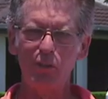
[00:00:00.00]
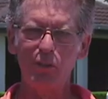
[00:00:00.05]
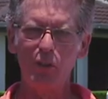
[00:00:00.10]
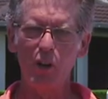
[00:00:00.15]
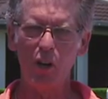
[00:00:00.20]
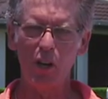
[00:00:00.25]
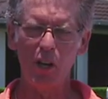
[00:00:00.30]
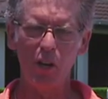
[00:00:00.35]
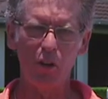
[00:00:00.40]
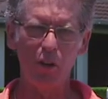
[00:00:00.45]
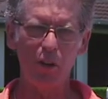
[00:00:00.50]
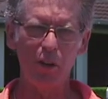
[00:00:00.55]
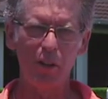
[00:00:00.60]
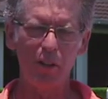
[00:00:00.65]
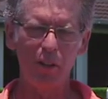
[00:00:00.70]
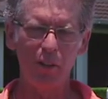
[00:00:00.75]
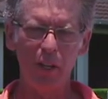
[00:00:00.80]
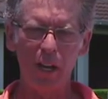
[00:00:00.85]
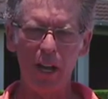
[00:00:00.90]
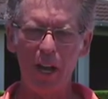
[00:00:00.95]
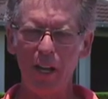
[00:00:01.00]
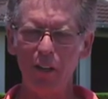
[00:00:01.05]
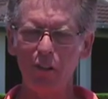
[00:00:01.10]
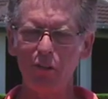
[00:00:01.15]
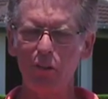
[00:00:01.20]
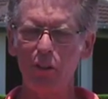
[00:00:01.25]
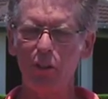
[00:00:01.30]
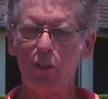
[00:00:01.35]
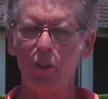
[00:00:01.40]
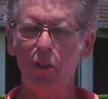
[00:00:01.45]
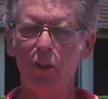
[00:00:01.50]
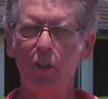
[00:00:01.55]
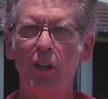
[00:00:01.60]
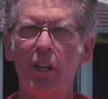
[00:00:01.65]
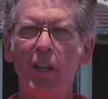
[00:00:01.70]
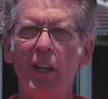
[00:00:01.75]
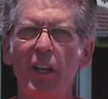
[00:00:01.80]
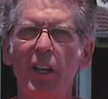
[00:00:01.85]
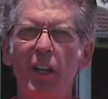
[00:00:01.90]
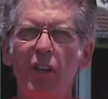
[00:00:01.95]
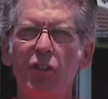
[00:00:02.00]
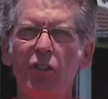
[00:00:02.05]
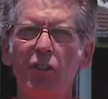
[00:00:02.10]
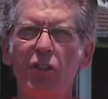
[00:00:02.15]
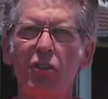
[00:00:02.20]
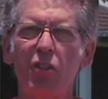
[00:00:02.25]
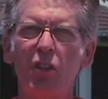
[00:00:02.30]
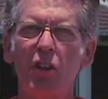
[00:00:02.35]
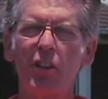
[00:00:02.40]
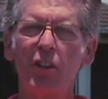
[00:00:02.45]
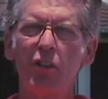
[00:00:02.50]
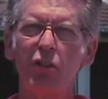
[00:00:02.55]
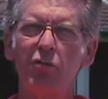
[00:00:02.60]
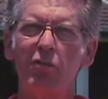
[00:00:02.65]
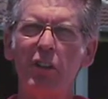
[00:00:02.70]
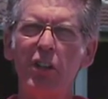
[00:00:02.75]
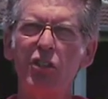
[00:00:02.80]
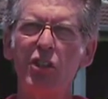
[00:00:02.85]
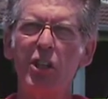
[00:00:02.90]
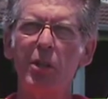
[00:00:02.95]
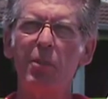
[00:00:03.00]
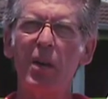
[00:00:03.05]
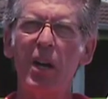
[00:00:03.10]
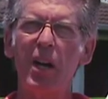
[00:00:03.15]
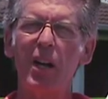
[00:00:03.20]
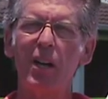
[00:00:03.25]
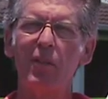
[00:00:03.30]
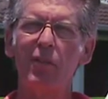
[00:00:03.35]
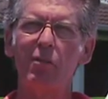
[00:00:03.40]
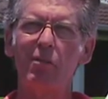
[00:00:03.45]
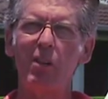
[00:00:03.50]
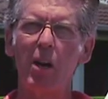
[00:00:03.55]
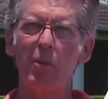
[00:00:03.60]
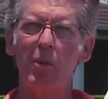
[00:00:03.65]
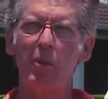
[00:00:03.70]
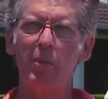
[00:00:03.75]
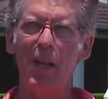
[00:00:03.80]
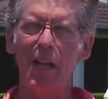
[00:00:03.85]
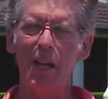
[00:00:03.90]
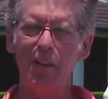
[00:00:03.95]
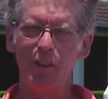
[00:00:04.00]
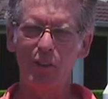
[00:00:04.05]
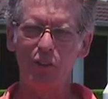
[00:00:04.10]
of nylon that under 1/3 it's just like the stretchy part of a rubber band.